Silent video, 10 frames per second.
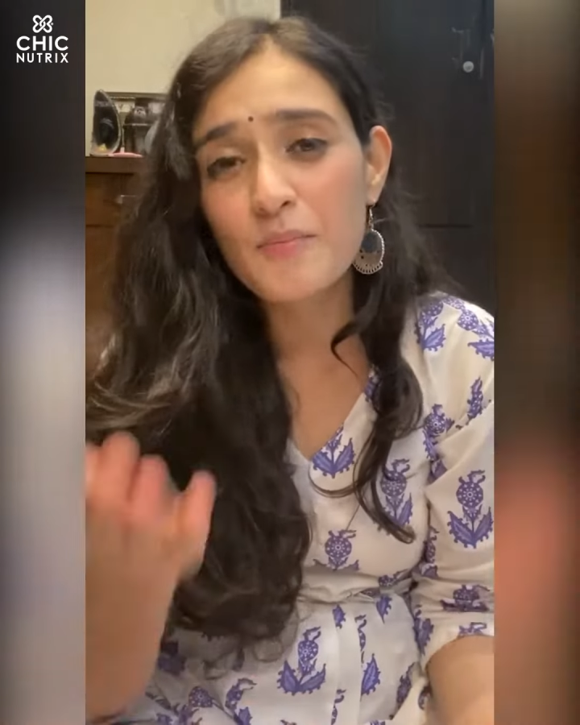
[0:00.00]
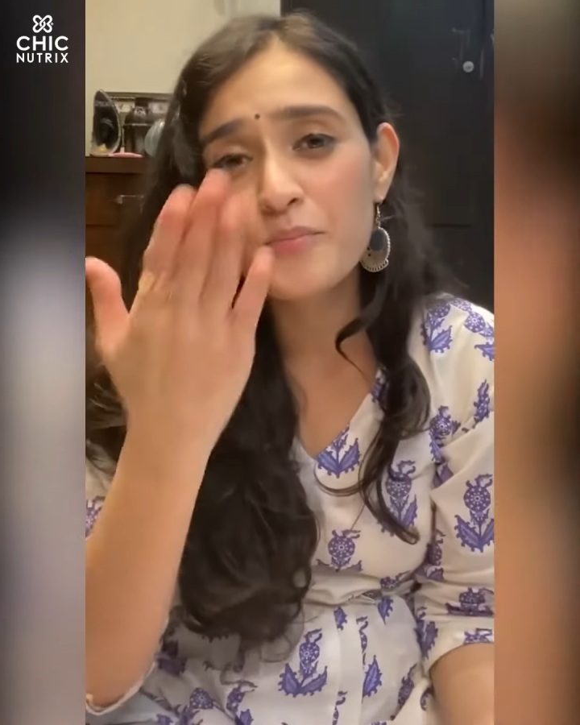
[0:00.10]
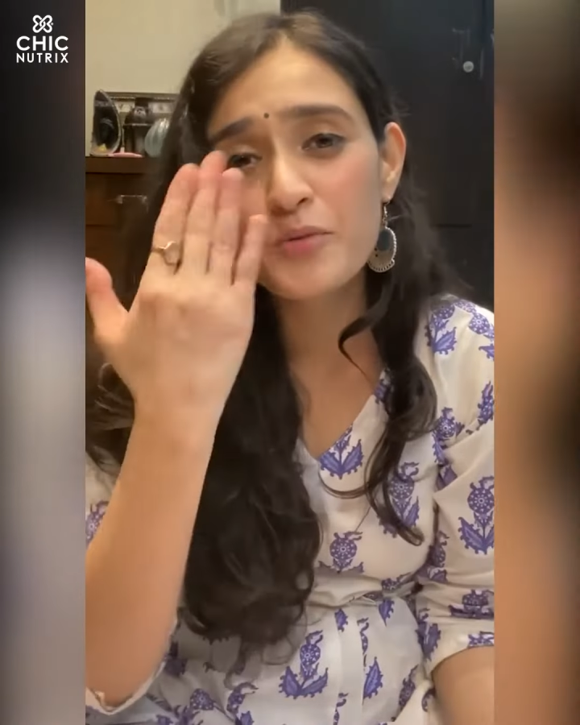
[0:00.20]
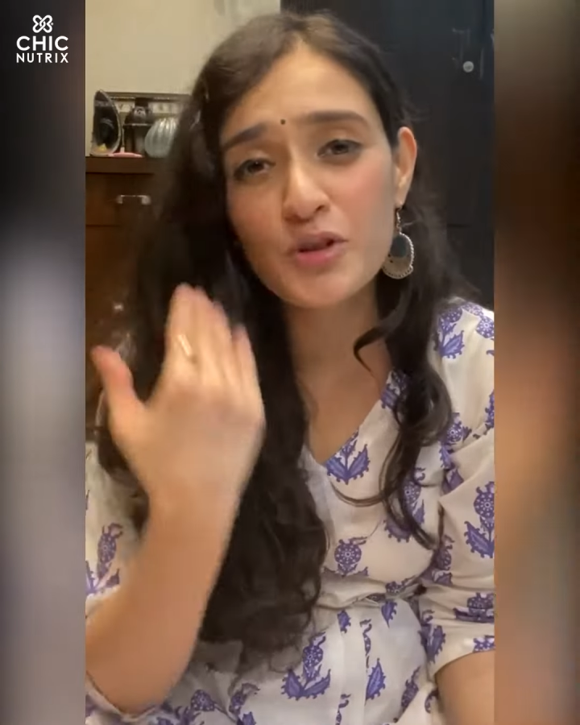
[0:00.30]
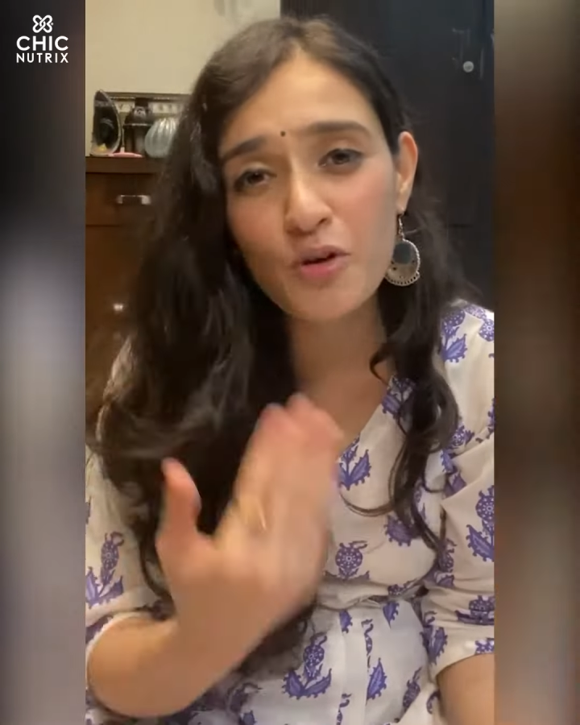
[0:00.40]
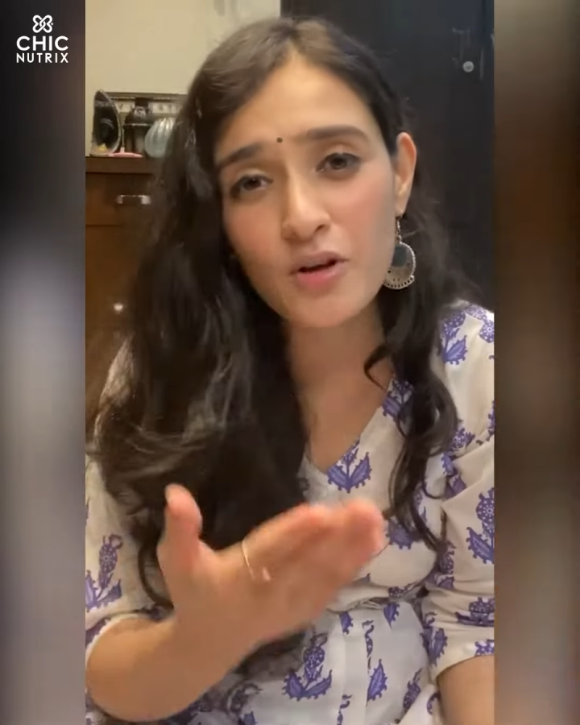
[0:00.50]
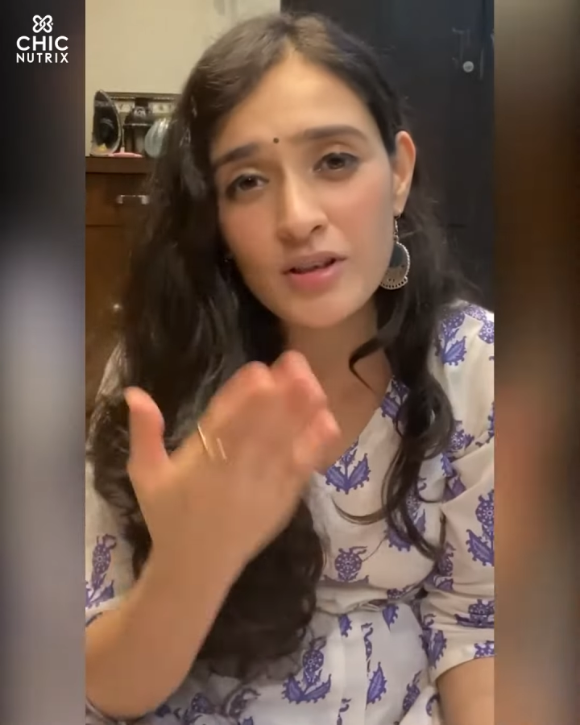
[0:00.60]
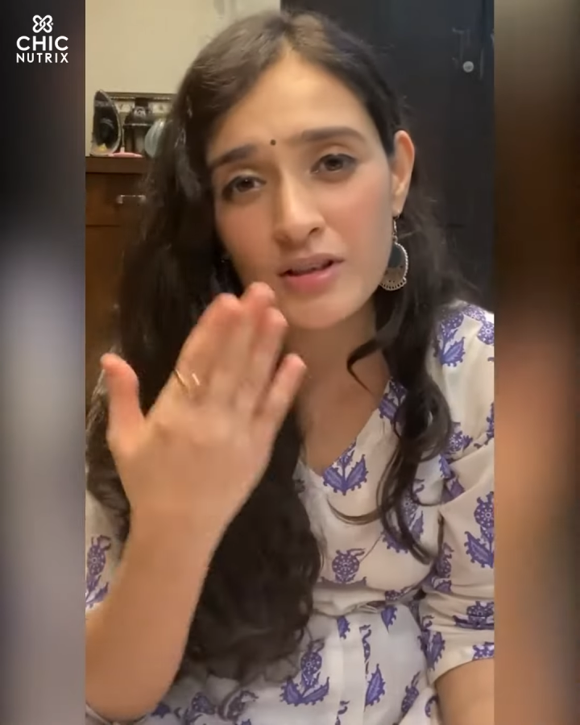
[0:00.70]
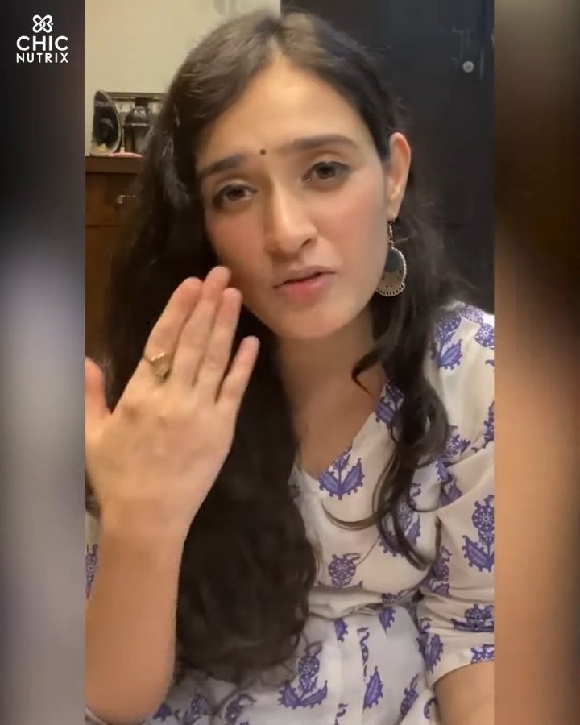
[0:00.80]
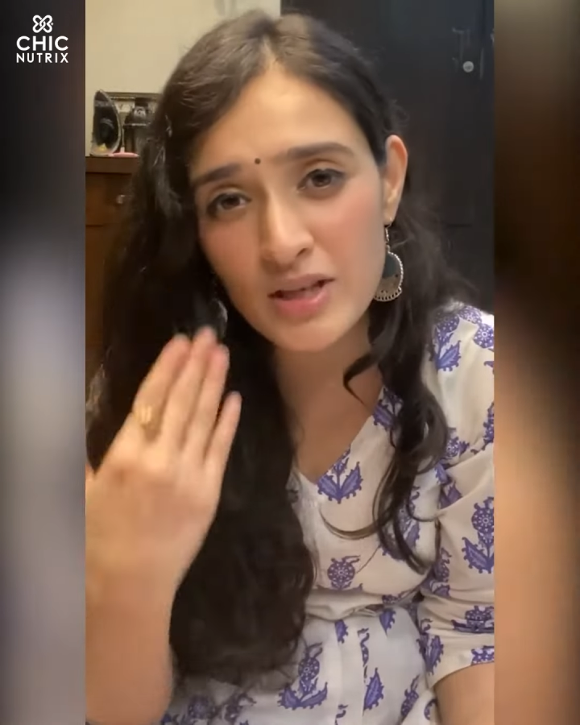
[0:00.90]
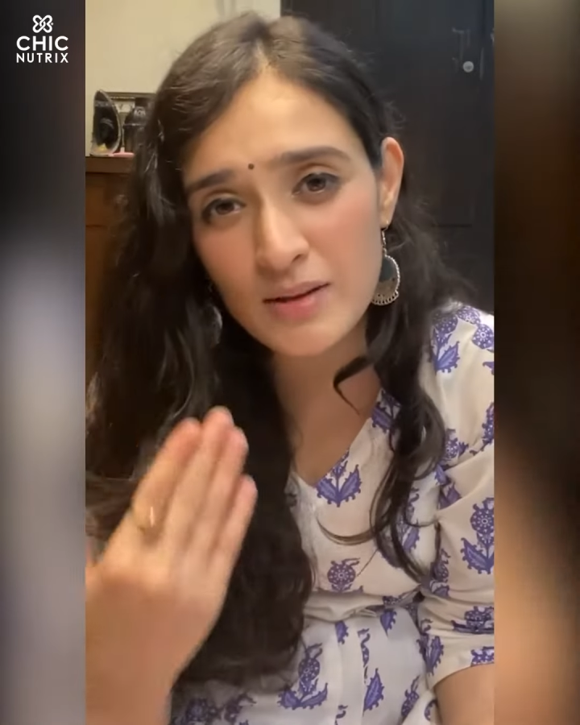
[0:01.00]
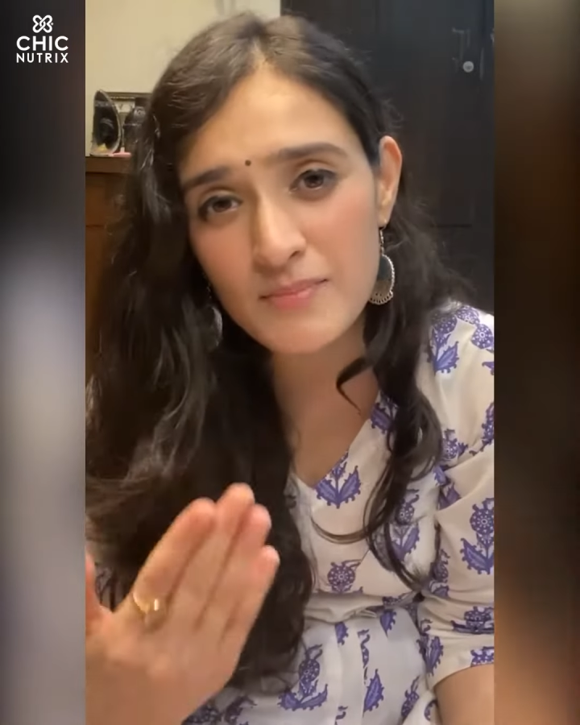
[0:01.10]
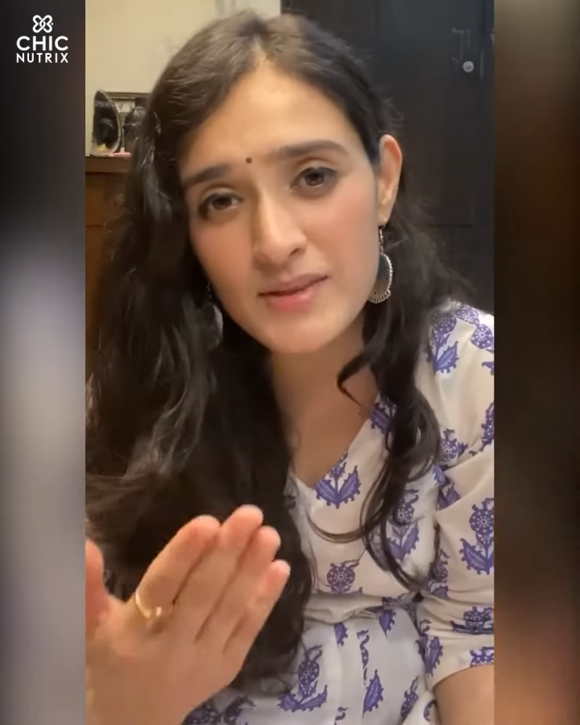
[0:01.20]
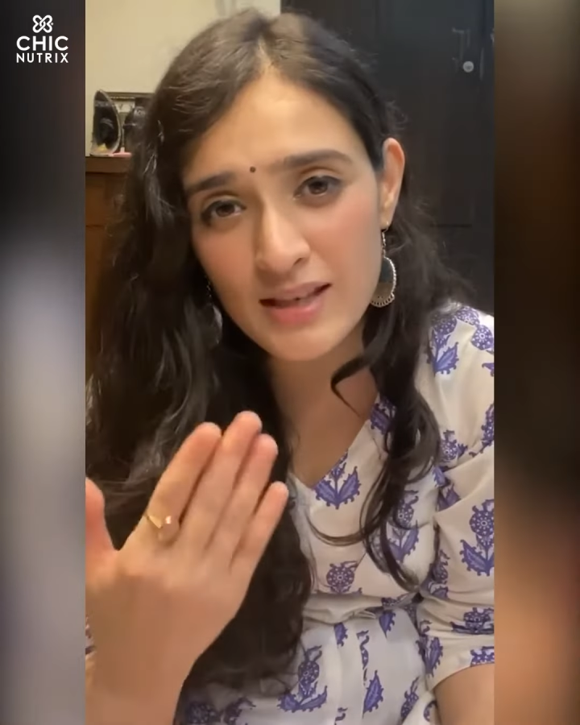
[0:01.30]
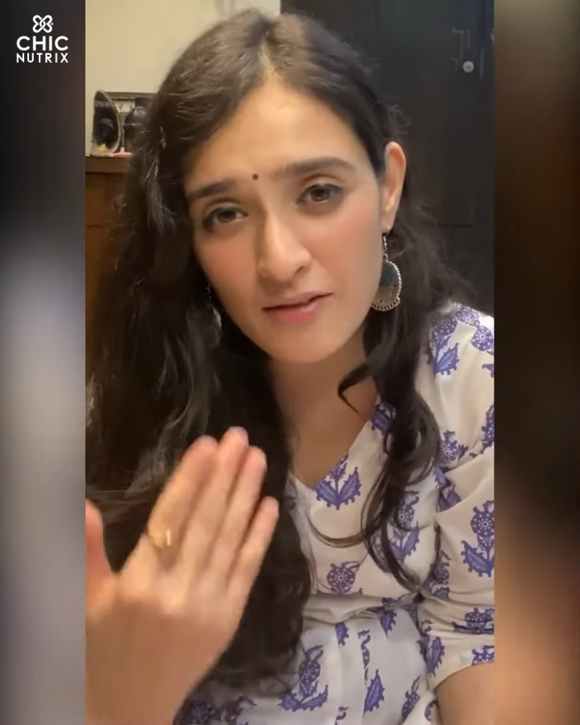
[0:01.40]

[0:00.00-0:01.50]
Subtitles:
putting on creams and